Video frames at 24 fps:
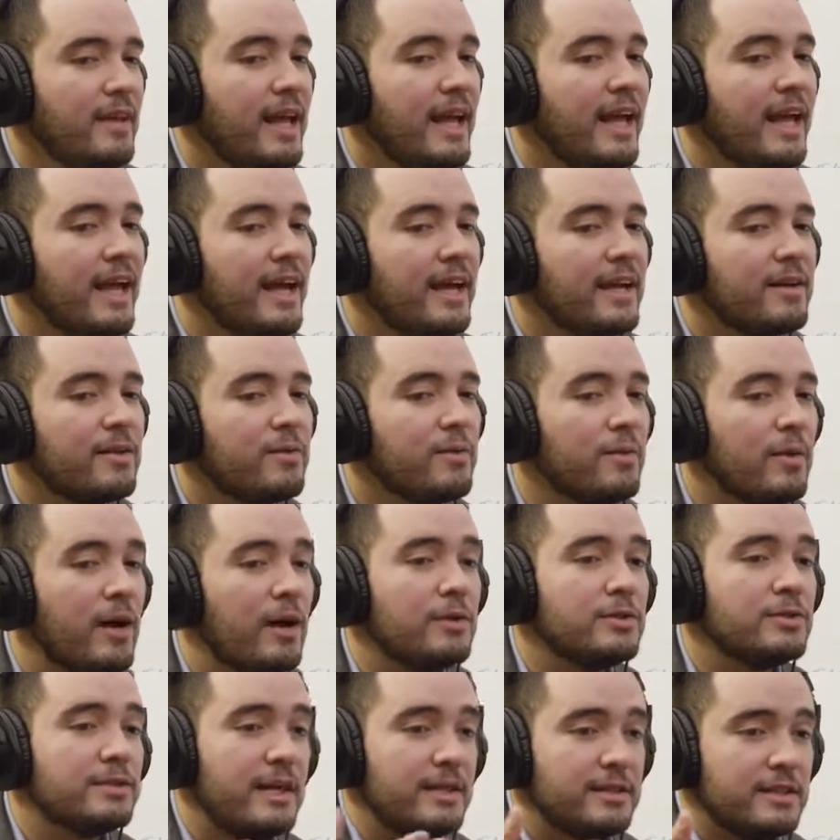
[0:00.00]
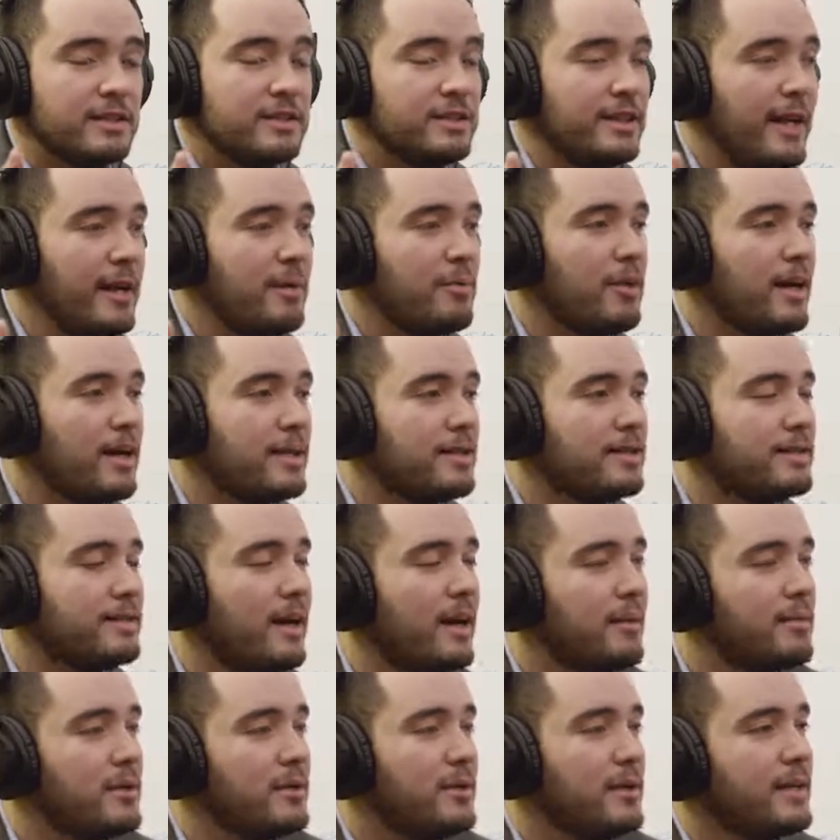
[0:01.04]
And I was at the chamber at the
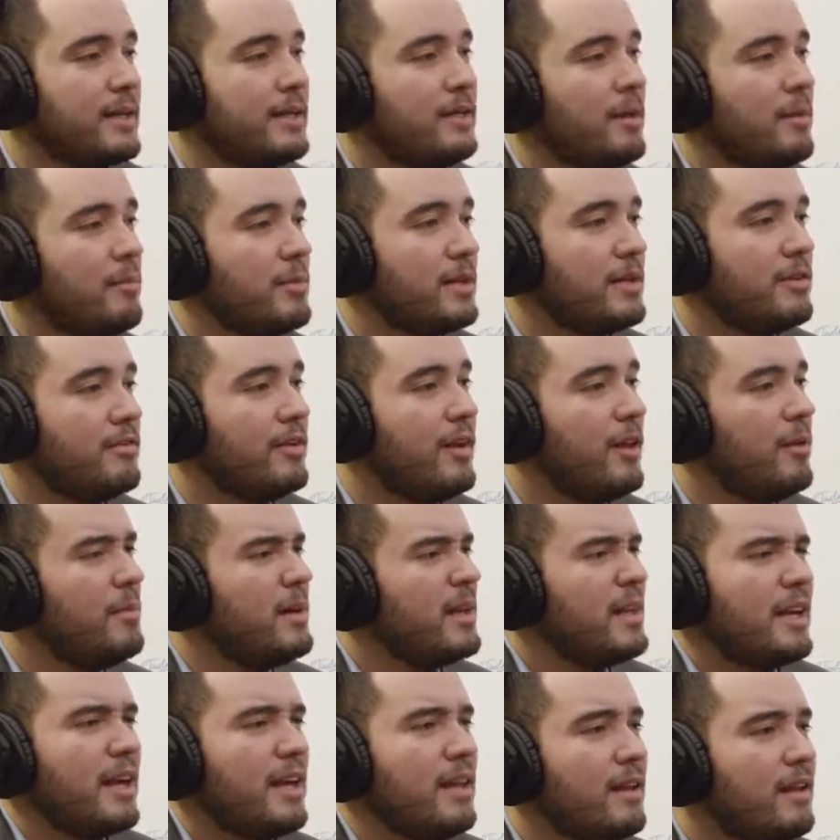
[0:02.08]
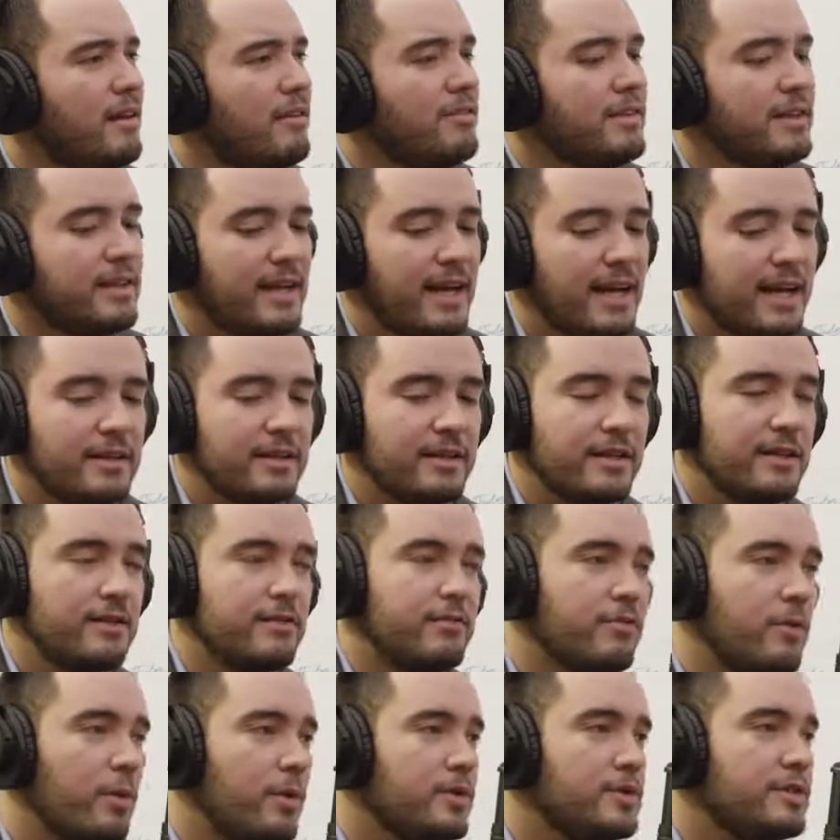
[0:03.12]
time doing economic development, and I loved it, and I had the good
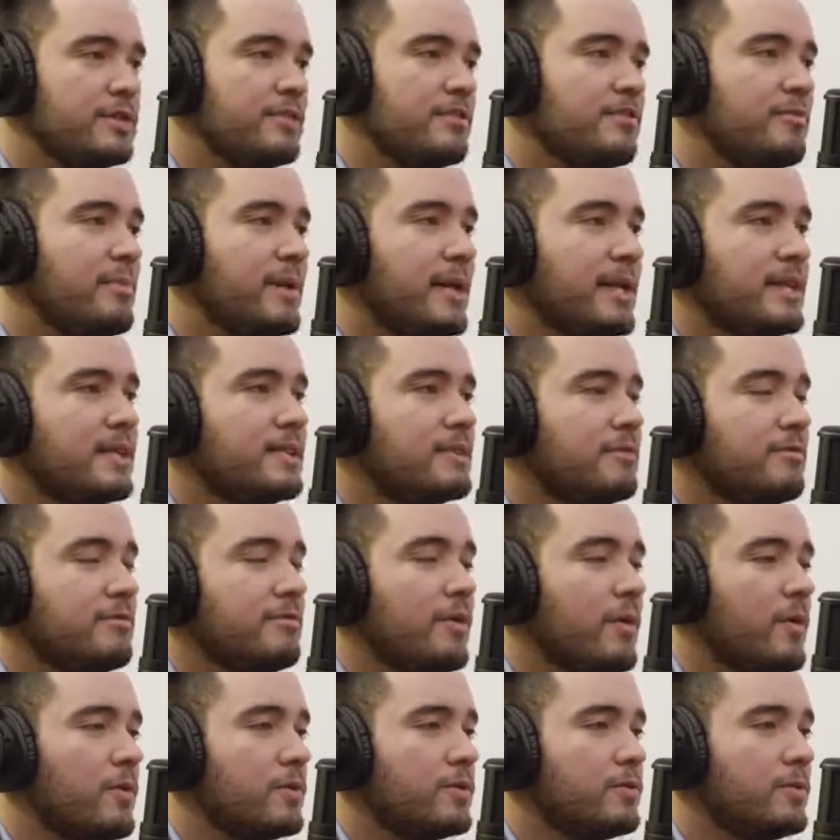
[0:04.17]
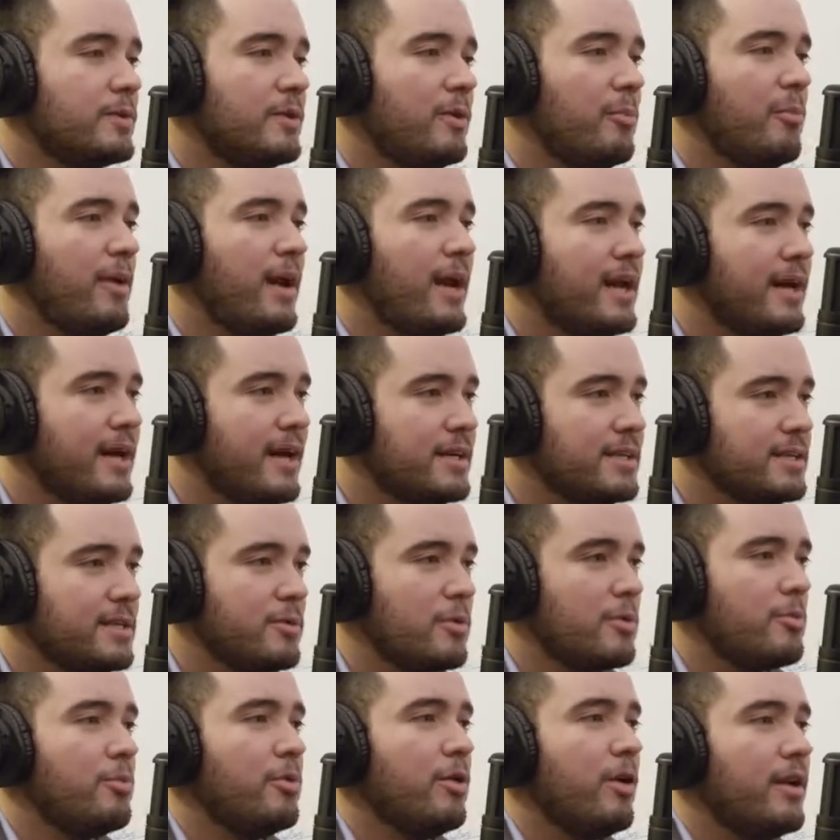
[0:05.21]
fortune of meeting some folks with the bank as they
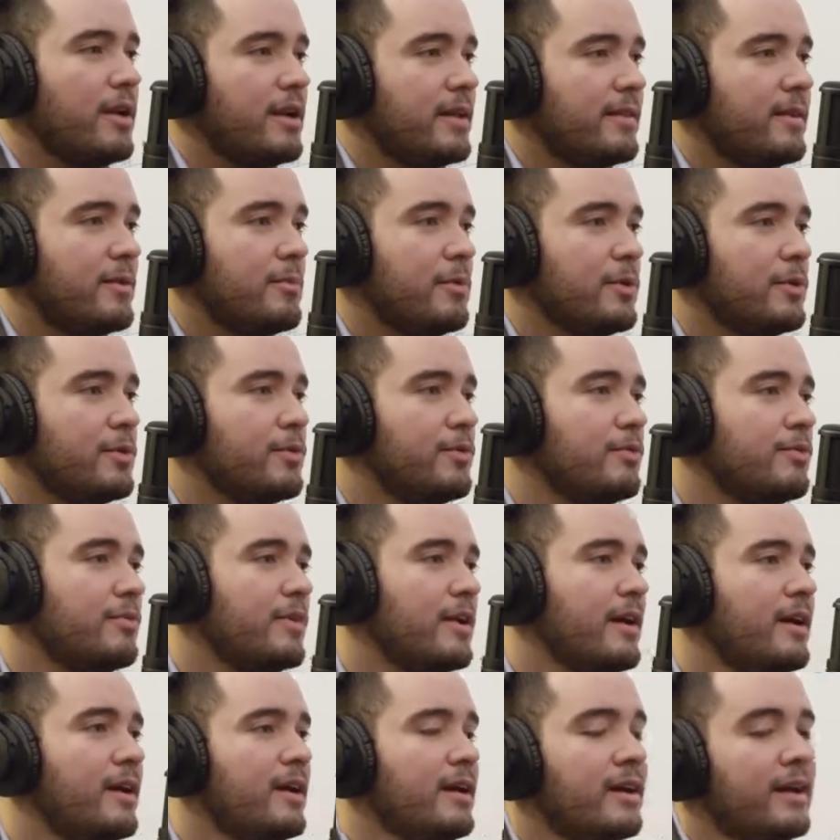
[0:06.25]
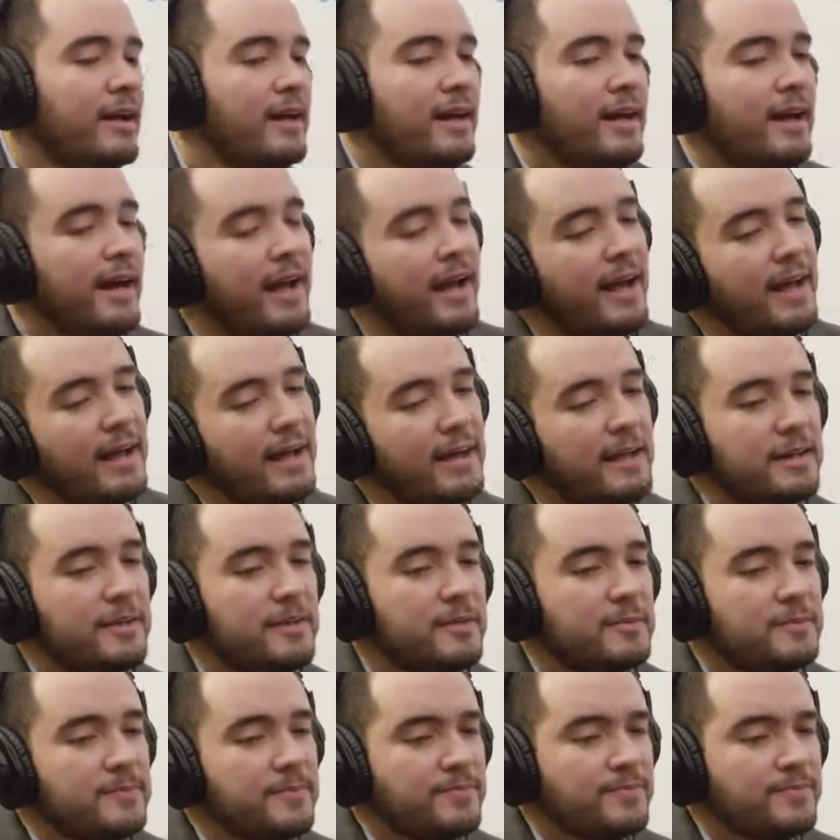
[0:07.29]
were plotting their move. And,